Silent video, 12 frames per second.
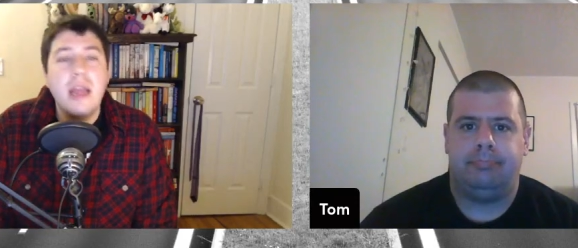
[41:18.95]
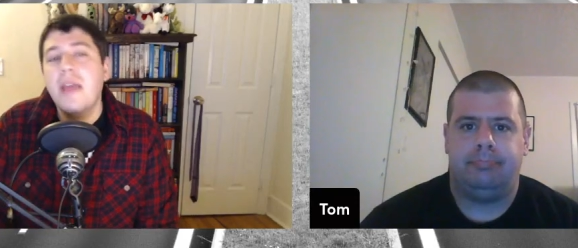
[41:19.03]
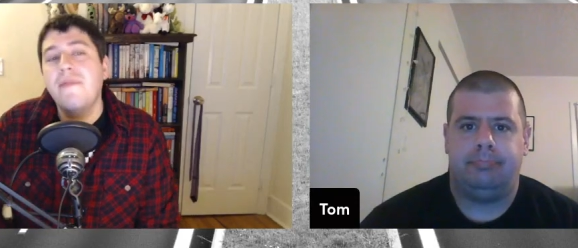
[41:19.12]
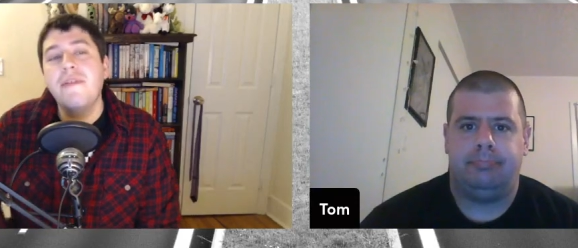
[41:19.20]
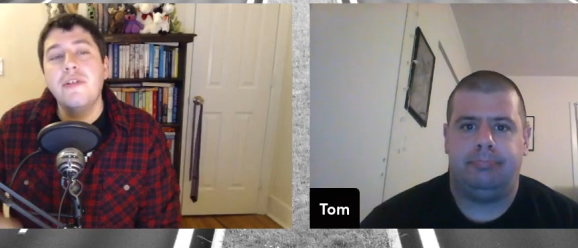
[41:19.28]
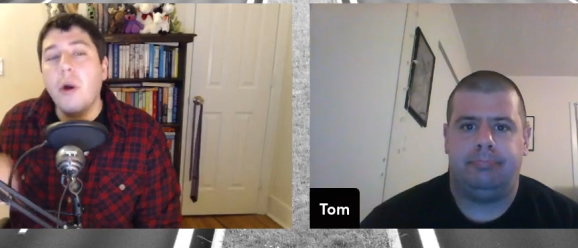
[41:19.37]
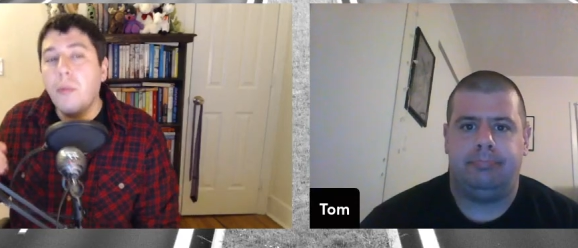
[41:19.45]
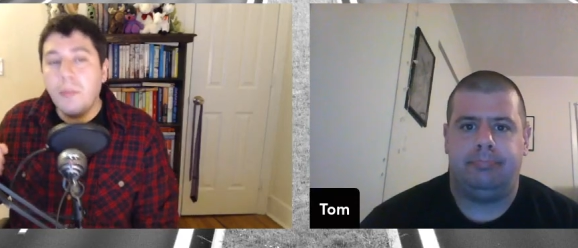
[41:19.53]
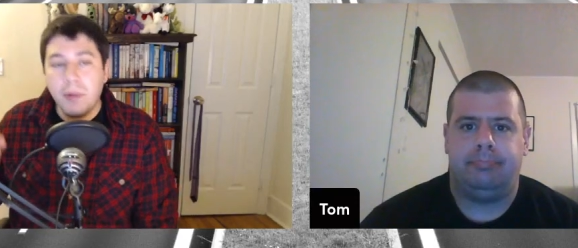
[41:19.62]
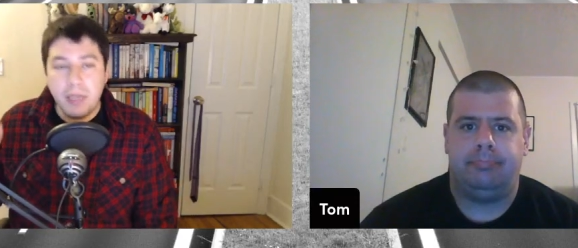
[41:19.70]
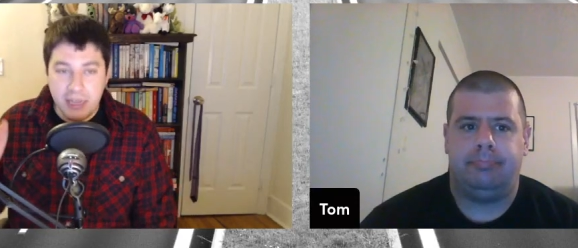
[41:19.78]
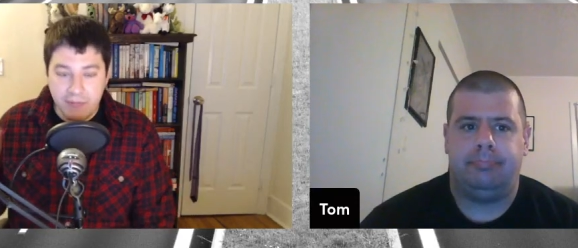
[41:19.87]
Speaker 1: If you don't
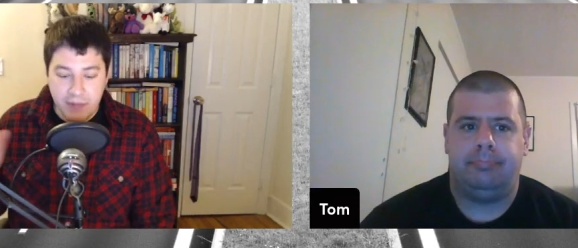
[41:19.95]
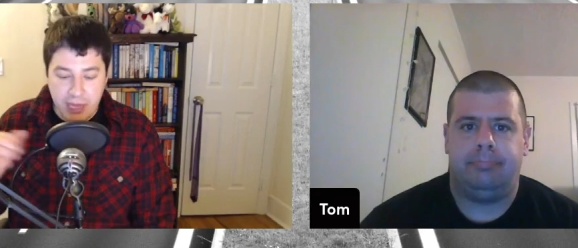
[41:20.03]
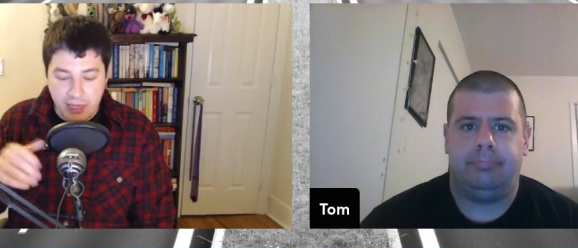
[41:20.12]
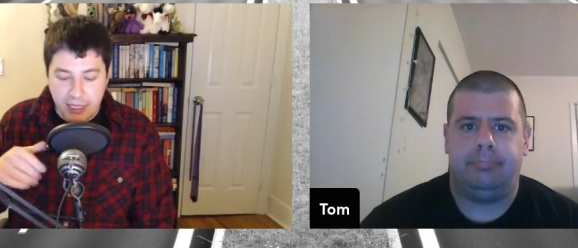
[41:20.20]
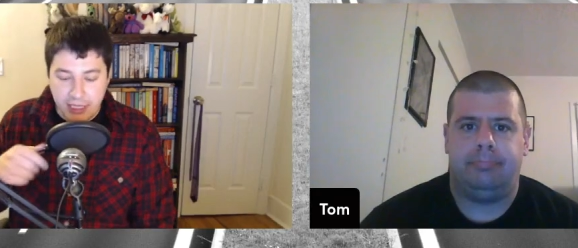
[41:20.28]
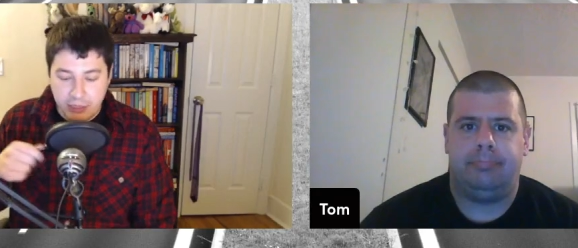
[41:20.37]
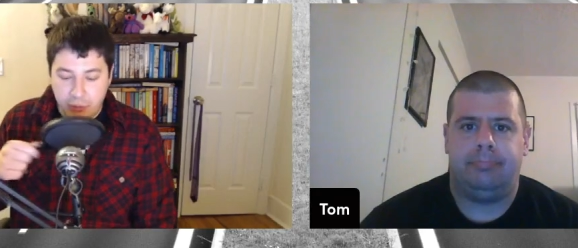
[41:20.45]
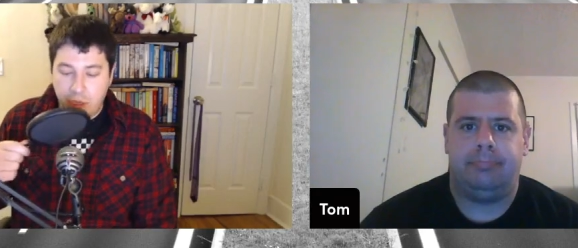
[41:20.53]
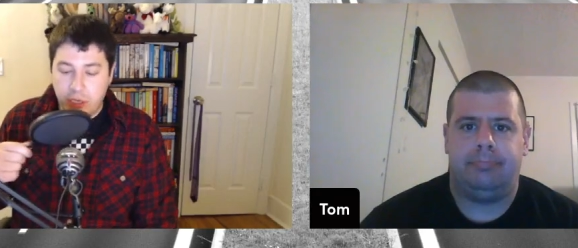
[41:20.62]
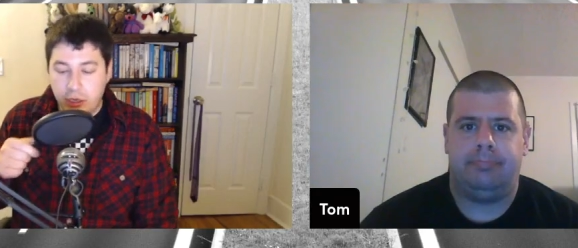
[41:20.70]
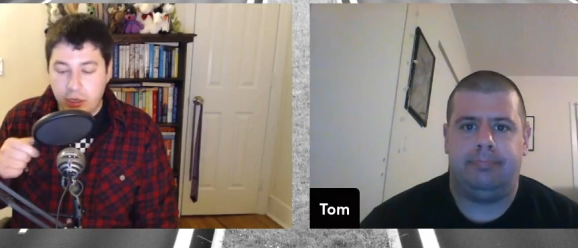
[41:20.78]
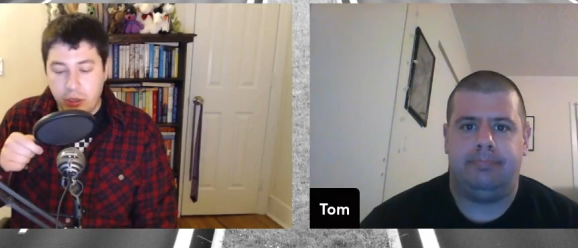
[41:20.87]
believe me on this
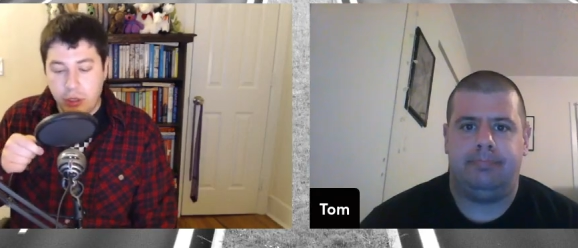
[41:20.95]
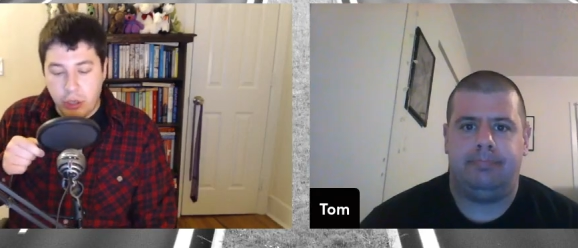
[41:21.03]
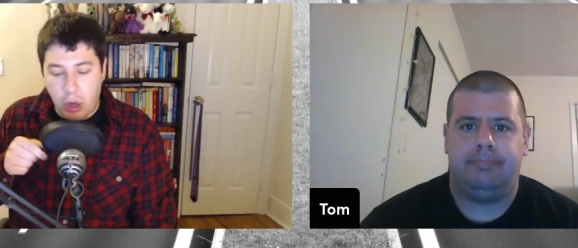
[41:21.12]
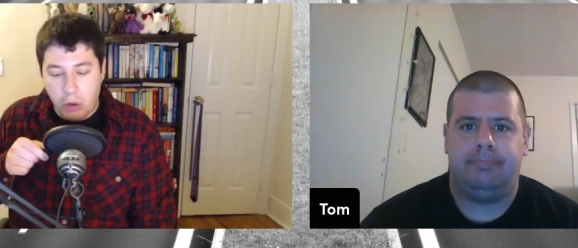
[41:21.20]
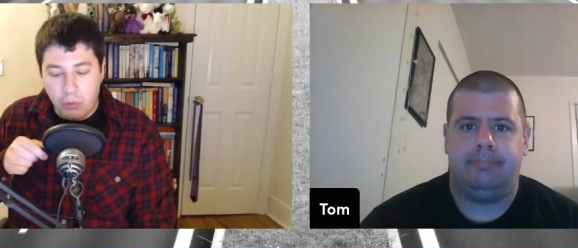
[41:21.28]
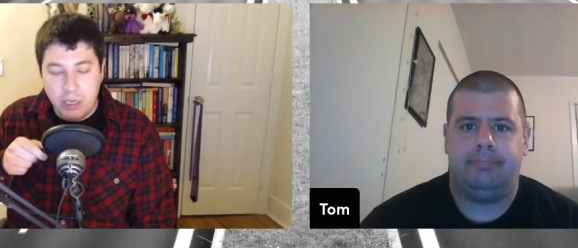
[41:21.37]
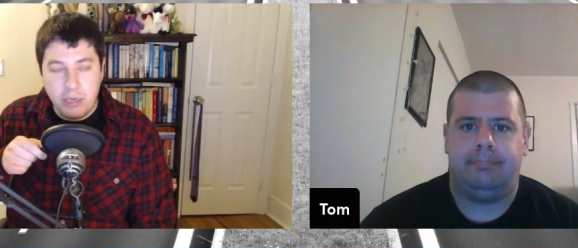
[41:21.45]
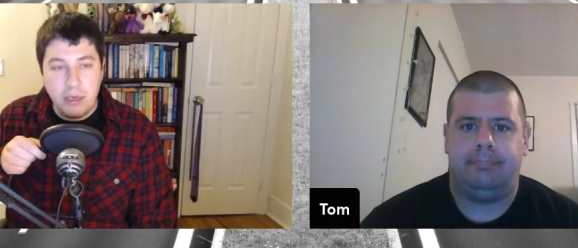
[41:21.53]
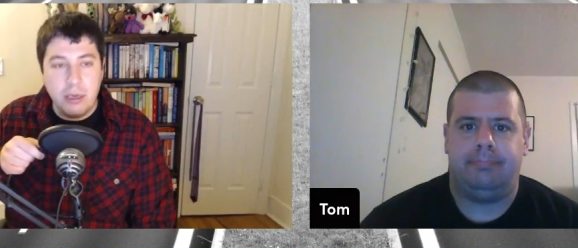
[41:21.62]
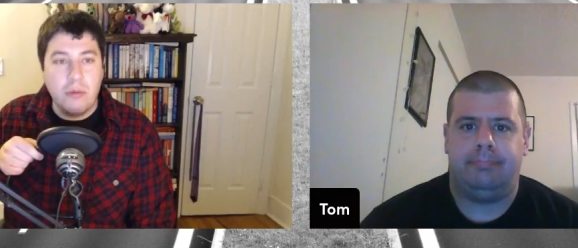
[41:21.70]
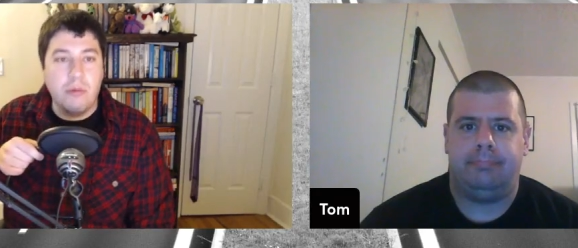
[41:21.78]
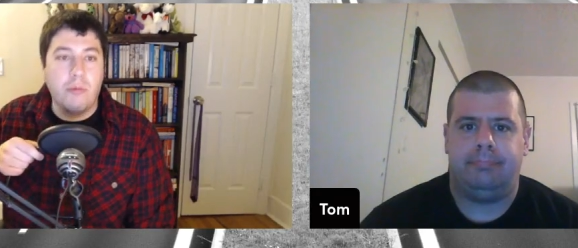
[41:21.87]
one, go and